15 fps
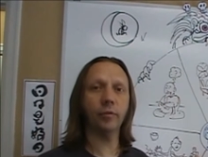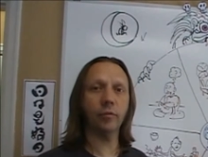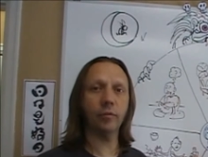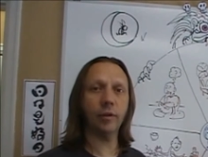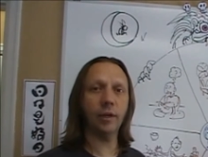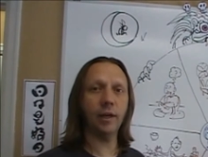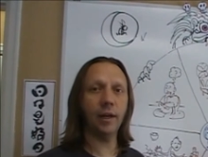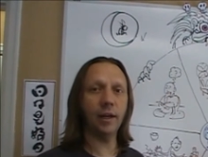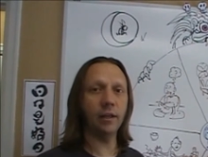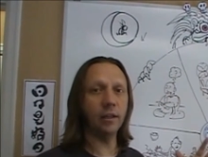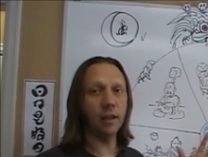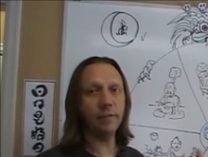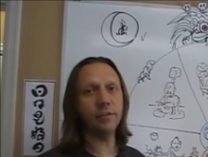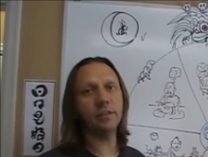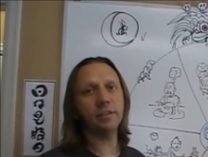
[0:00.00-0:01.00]
Okay, and I'd
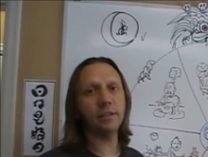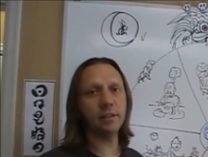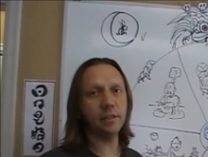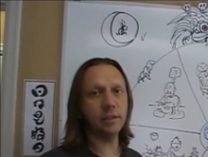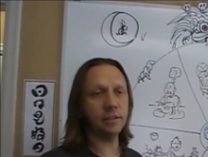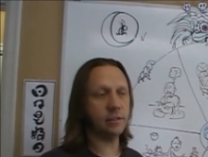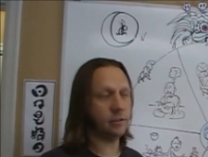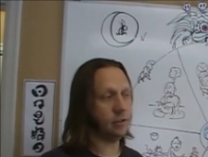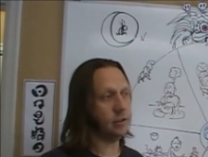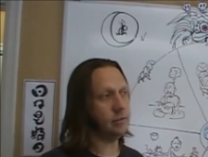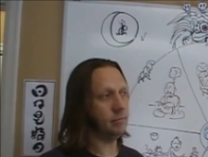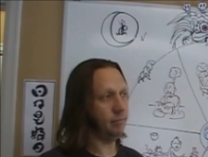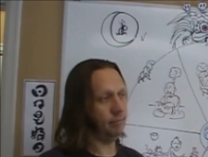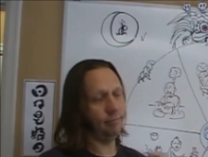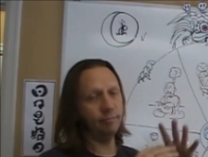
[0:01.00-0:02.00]
love to see this
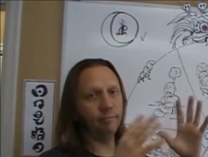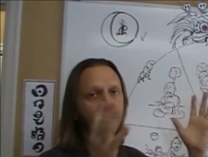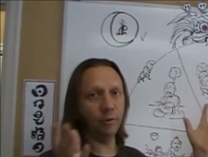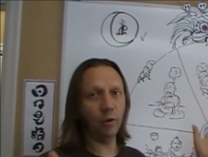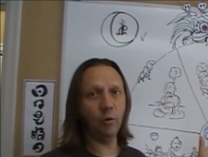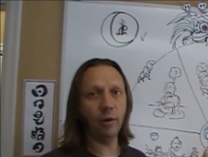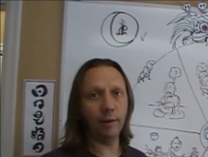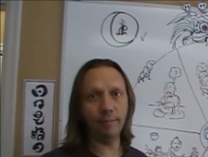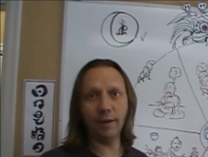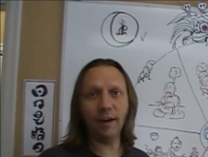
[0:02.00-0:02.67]
just blow up.